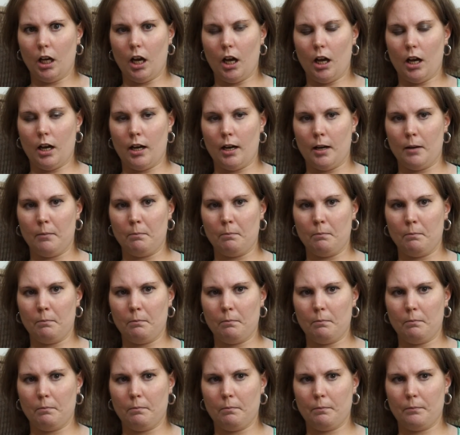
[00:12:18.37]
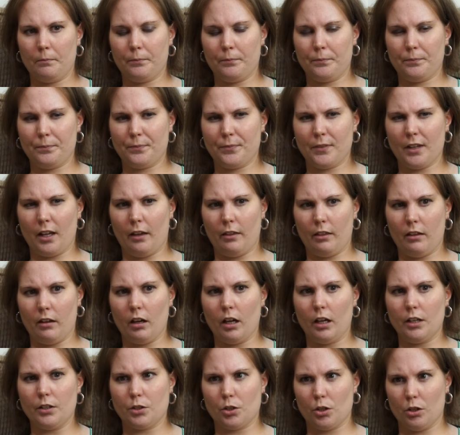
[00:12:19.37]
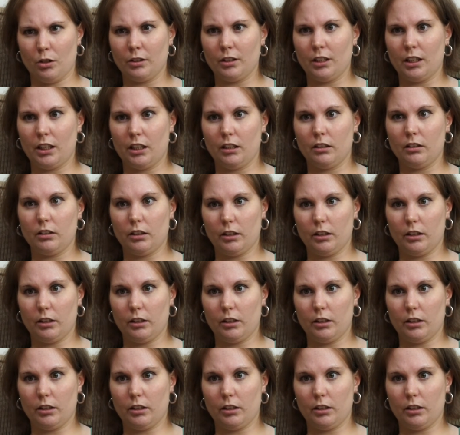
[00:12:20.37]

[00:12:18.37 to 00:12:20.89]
I think I certainly